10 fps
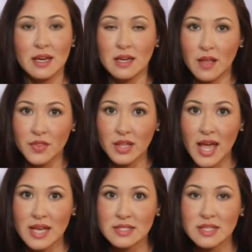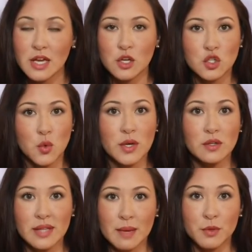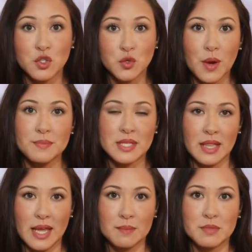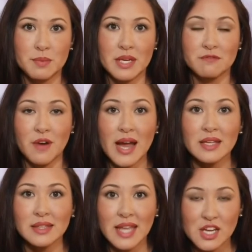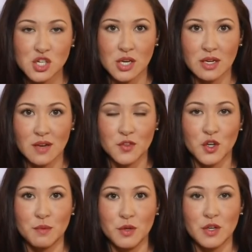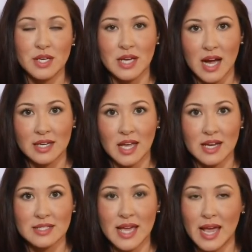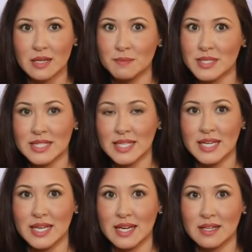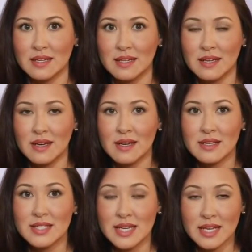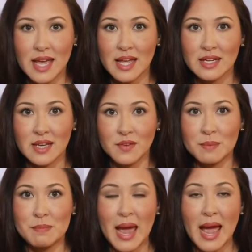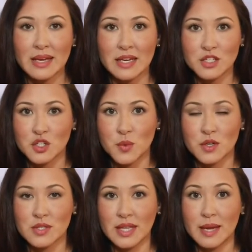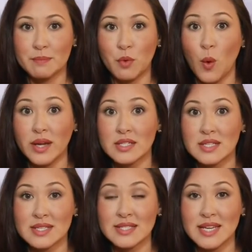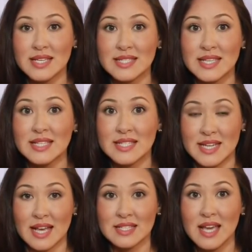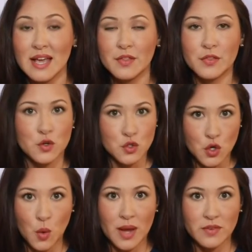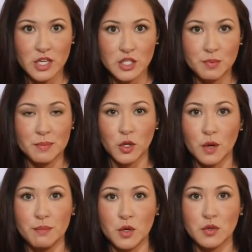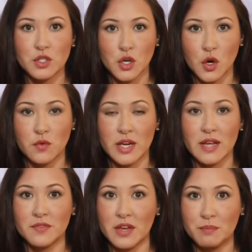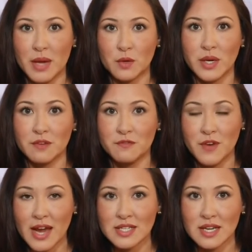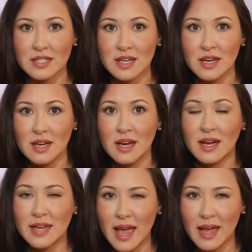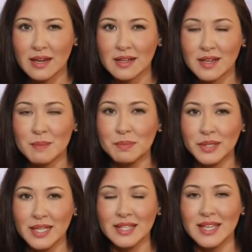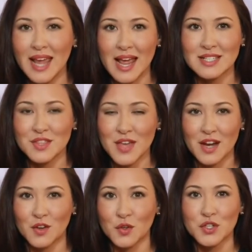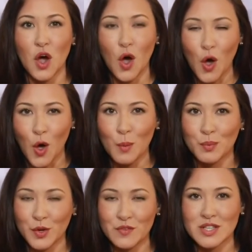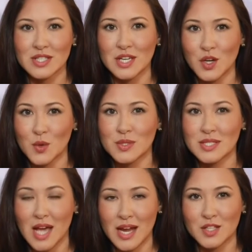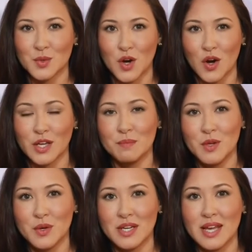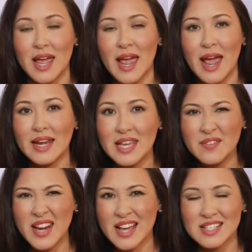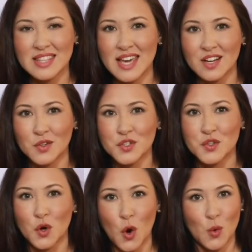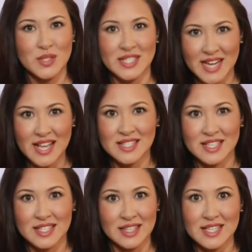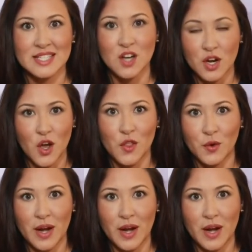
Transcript: Nonetheless, Twitter labeled Trump's claim to be in violation of their community guidelines and misleading. CNN, giving backing to Twitter's claim, pointed to the CDC stance that there's no evidence people are immune to COVID if they've been reinfected. Again, completely antithetical to all previously known science regarding immunity, and even antithetical to their own stances listed on other